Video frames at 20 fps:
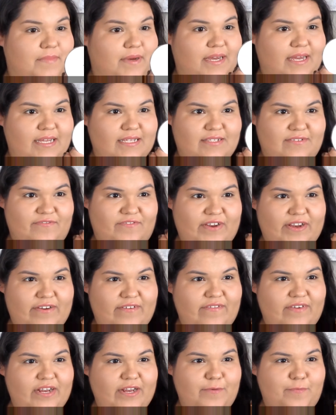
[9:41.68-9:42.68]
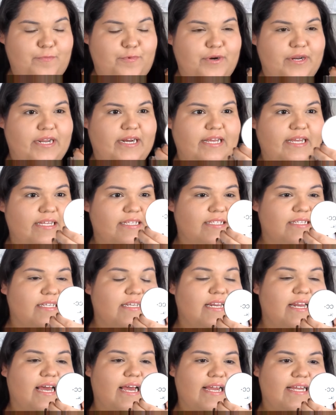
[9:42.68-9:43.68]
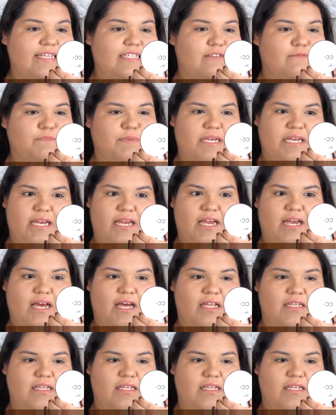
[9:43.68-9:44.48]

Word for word: But it's very, very pretty. It's a nice pink